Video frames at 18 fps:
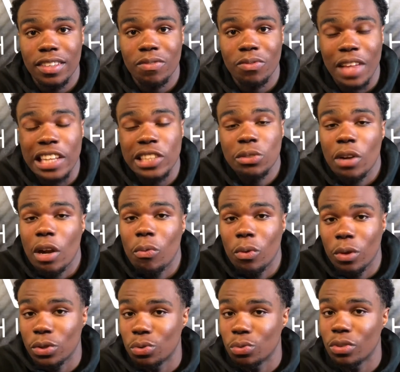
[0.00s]
That's what I
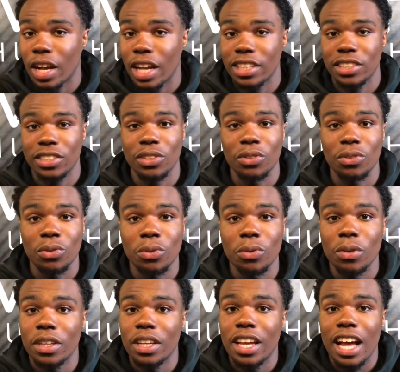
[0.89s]
want you guys to do.
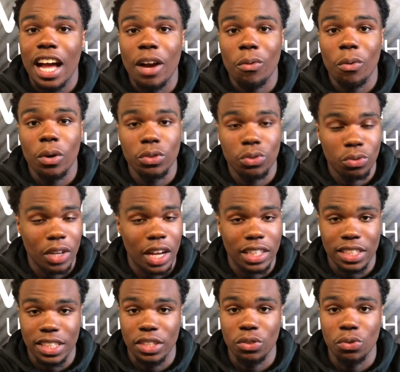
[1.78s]
I want you
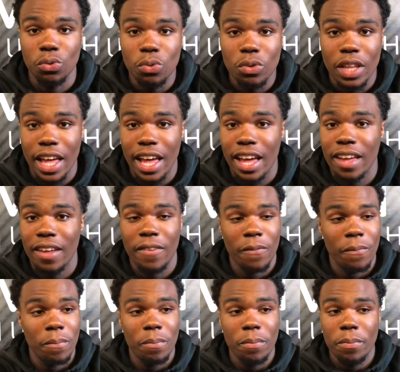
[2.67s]
guys to do that,
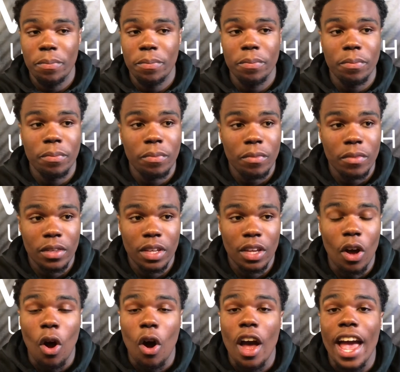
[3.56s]

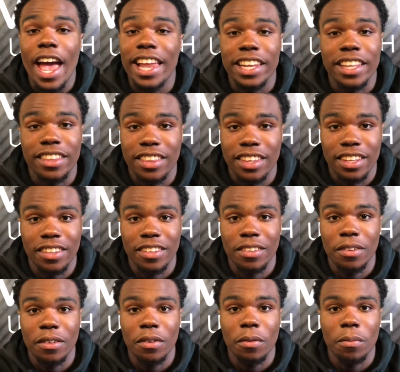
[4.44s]
anything.
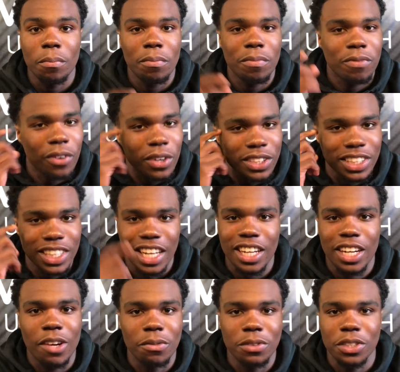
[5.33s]
First thing
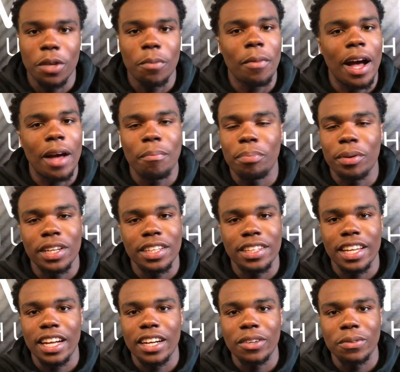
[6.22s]
that comes to your mind, put
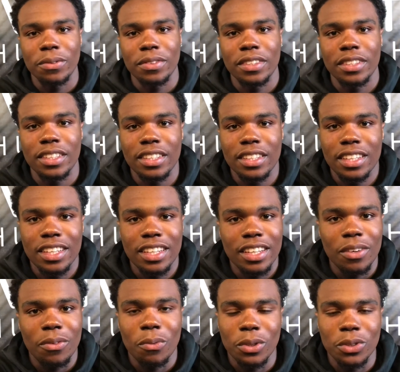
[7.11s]
it down.
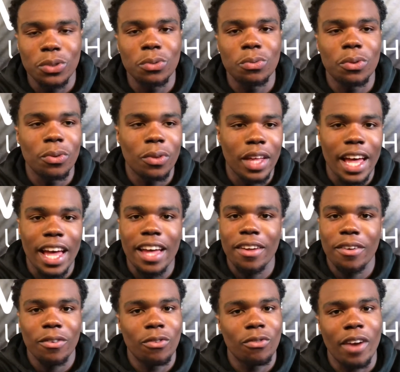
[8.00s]
Once you do
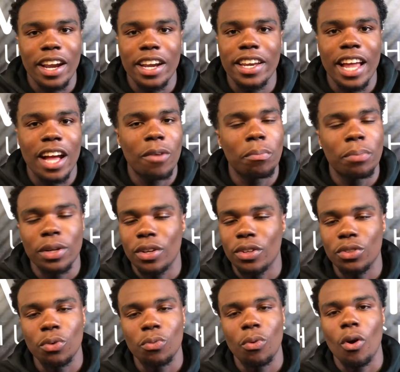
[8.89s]
that, write it down, put it
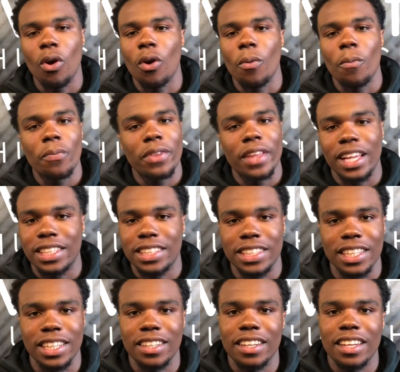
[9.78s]
on your wall.
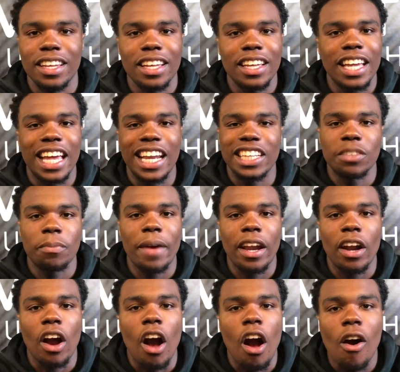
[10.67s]
That's it. It doesn't
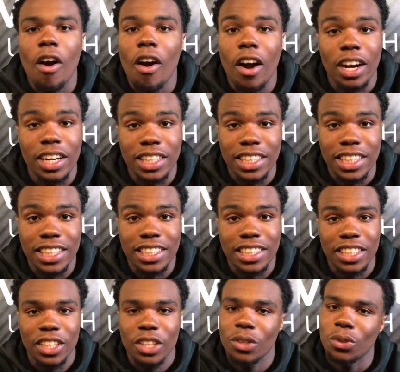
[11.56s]
matter how hard it
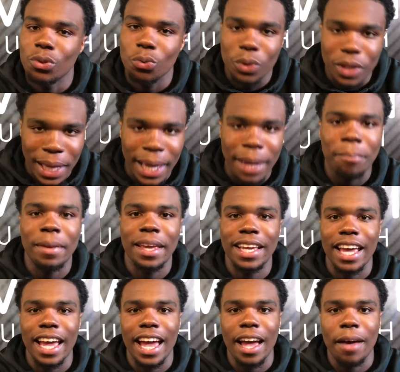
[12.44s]
is, you can
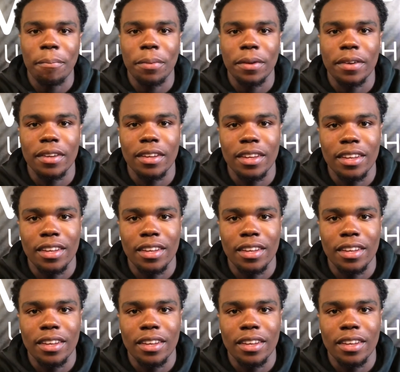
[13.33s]
make it happen.